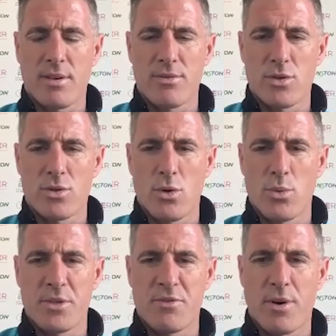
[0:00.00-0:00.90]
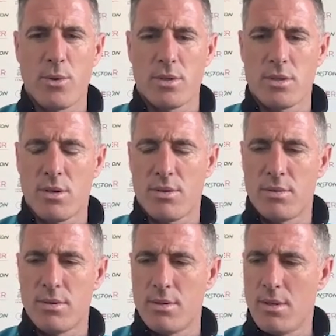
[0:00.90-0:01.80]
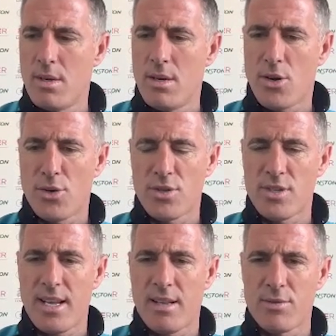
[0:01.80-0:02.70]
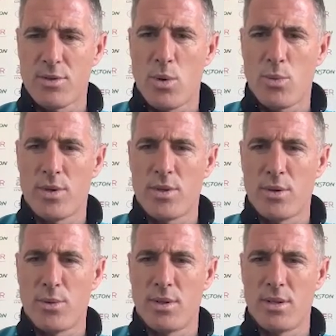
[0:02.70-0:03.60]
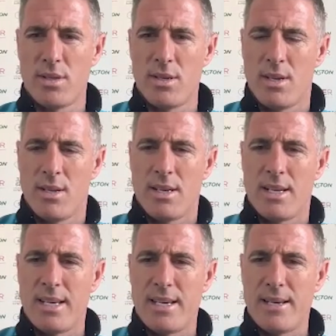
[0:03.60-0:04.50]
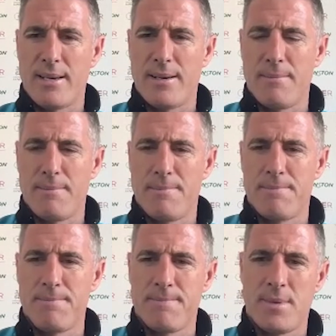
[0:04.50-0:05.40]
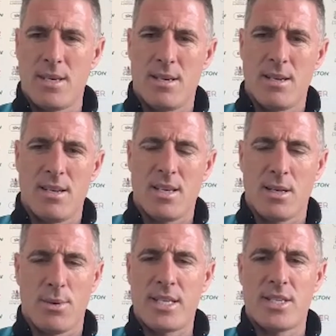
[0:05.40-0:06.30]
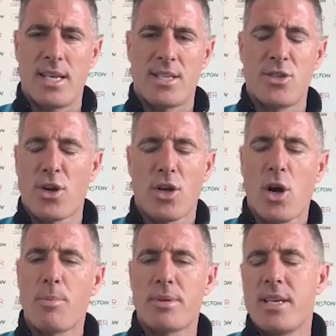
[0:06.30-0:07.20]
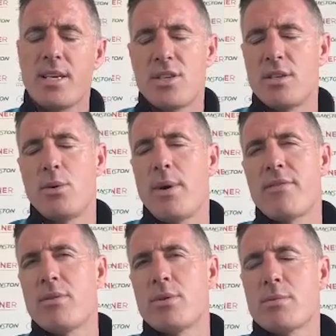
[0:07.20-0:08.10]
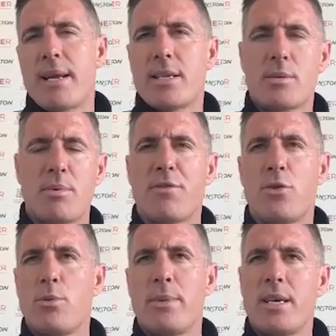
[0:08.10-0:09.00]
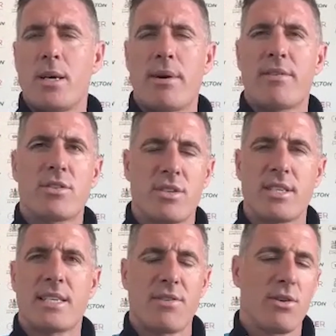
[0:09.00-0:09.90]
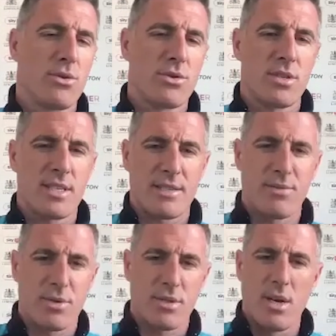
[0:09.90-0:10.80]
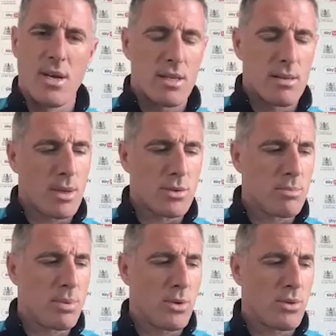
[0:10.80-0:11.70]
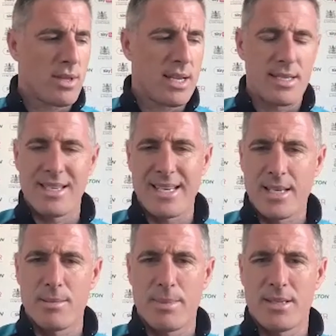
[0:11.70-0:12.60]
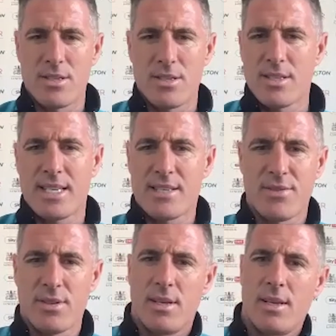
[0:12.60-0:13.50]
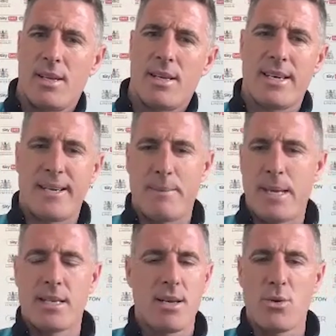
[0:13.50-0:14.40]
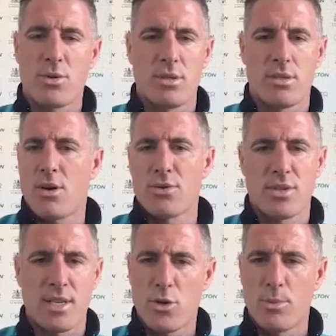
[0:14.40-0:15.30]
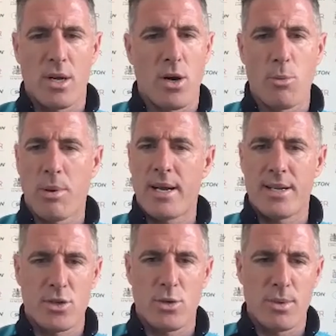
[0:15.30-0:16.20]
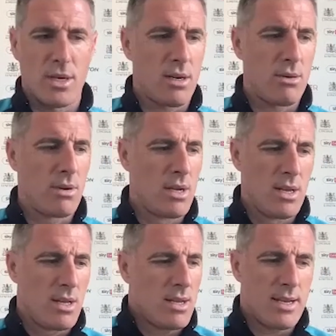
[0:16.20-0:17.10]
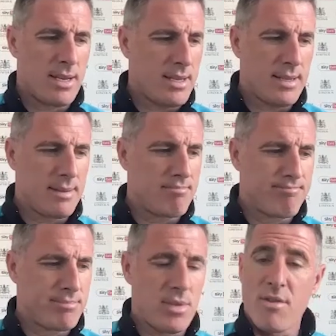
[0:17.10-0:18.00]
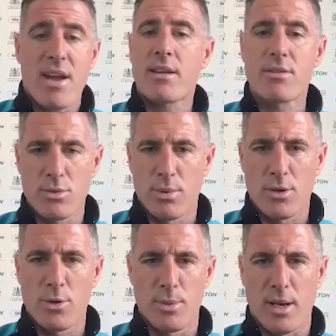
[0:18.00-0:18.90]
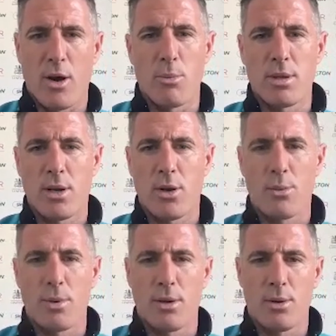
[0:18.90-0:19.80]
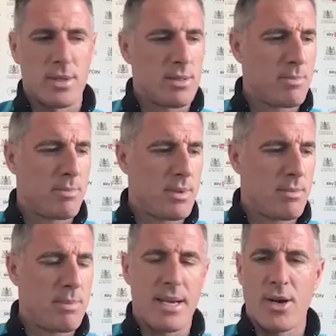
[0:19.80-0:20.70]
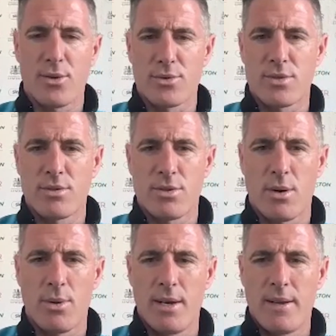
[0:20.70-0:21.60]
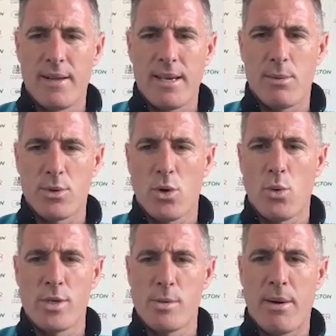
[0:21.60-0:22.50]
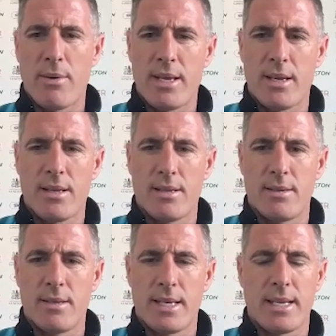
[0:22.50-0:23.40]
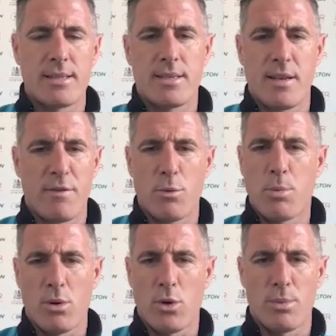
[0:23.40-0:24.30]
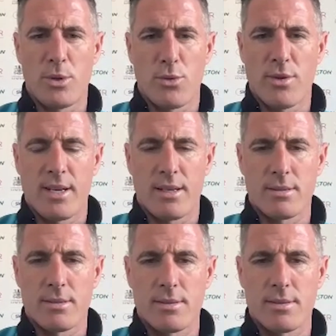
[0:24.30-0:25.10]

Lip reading: I've just always focused on ourselves and what we're doing. And, you know, it's not a competition. Whoever was manager before me, however successful or unsuccessful was, the most important thing is Lincoln being successful. Head coaches constantly come and go, players come and go. Directors will come and go, but the club will always be a constant. So it was always about Lincoln City Football Club and nothing else.